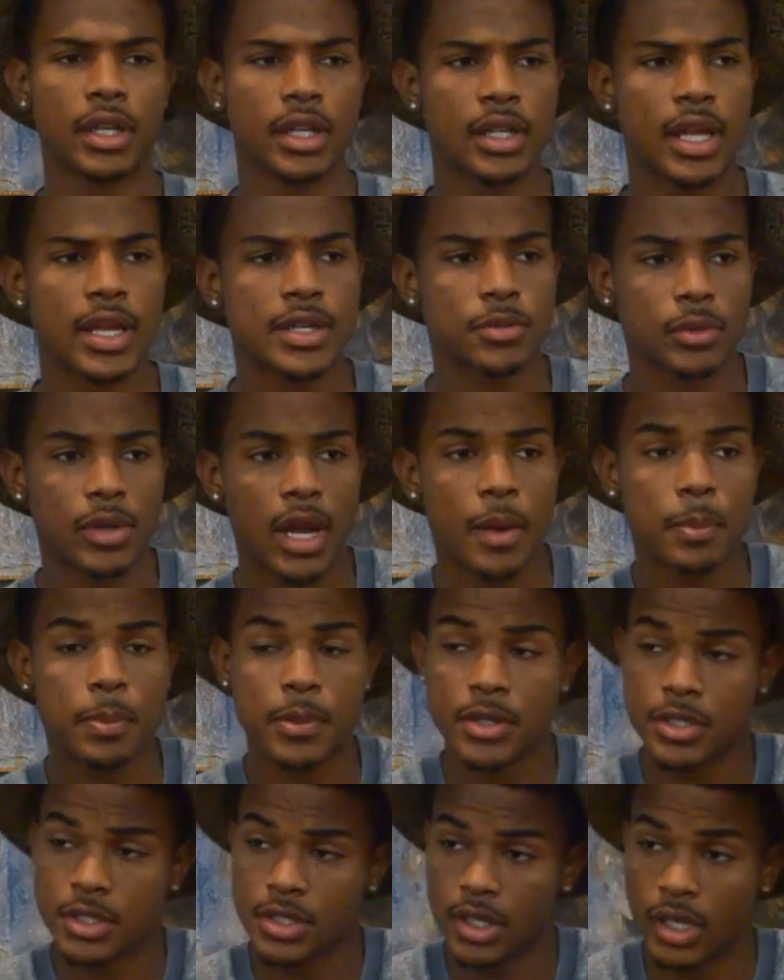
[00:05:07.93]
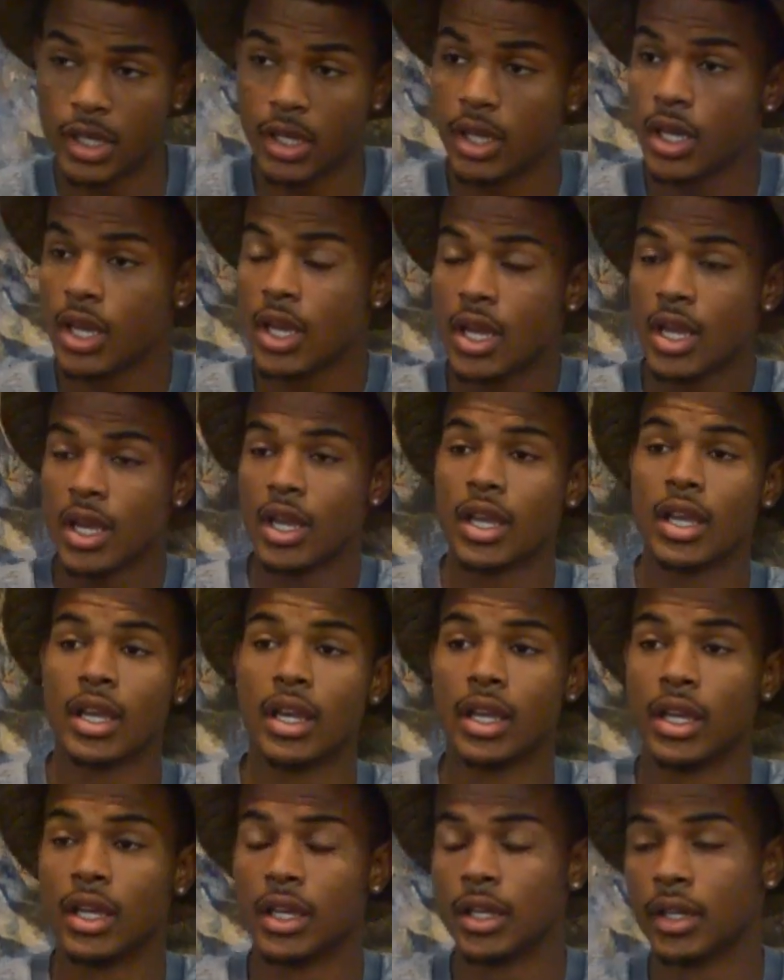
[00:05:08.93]
And that's what I appreciate,
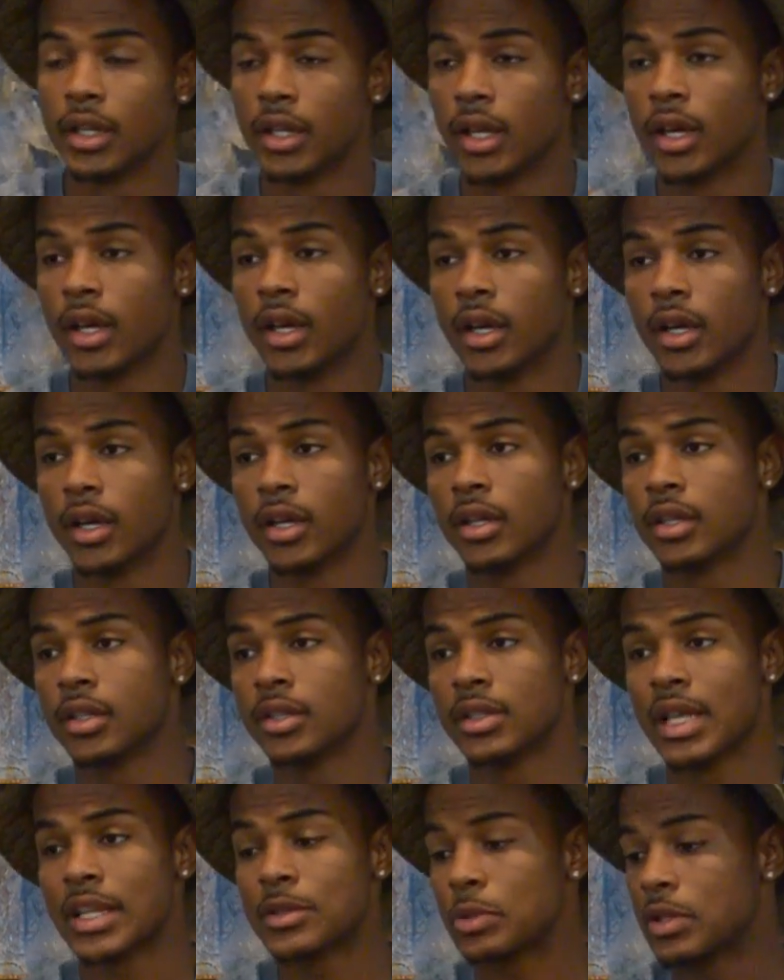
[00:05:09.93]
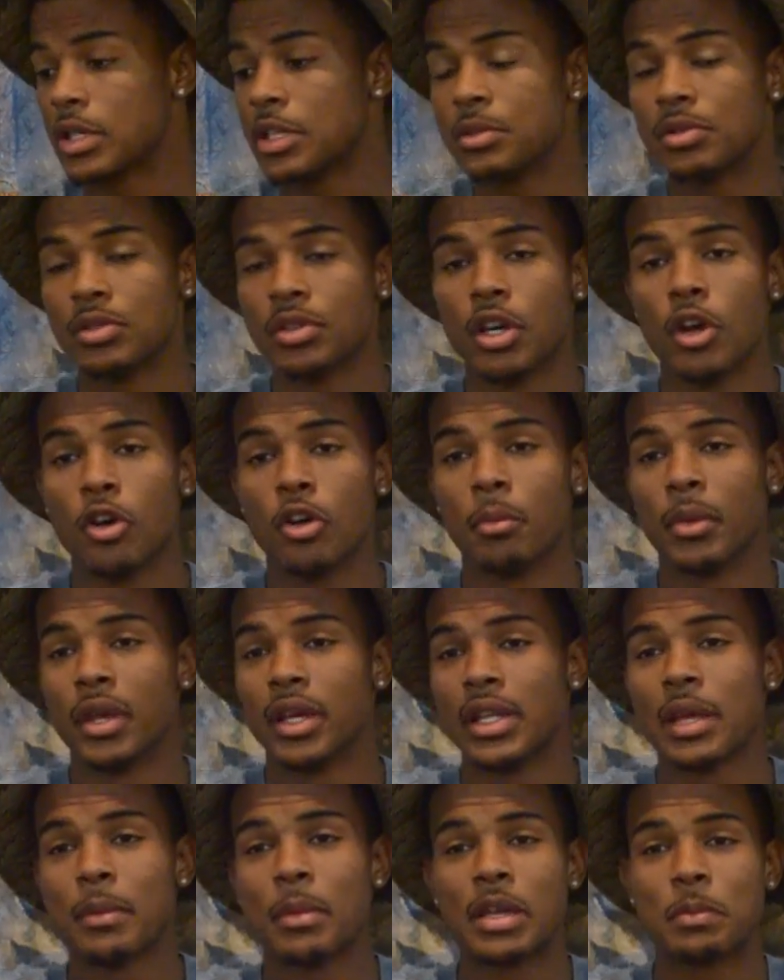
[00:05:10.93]
and that's what keeps you going, man.
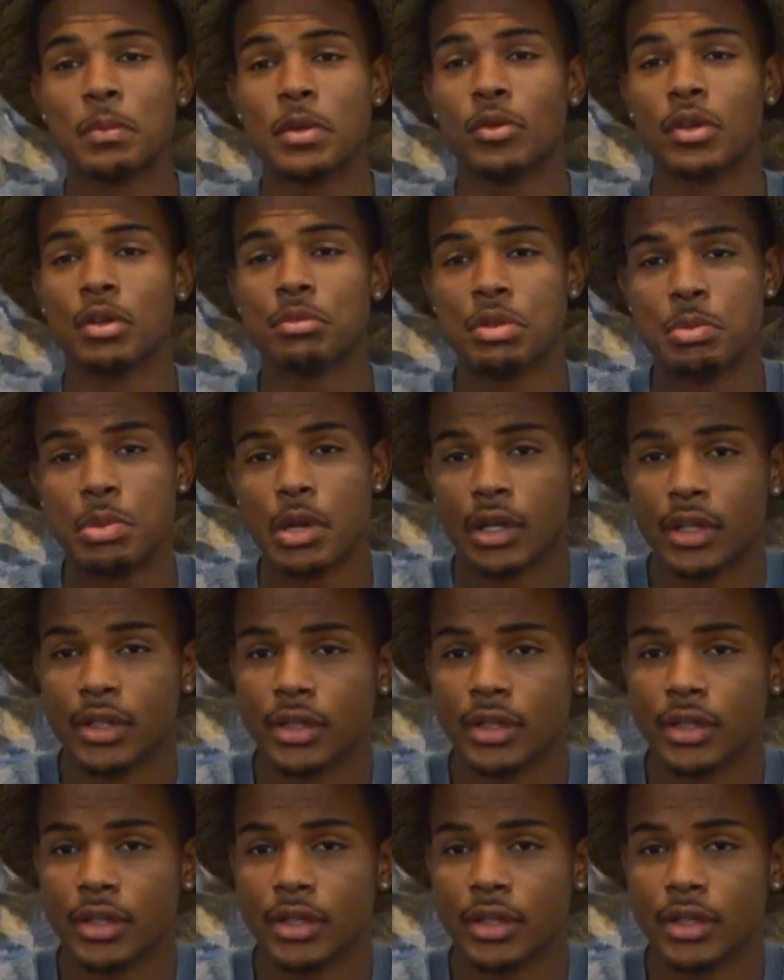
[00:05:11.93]
They make me want to be better.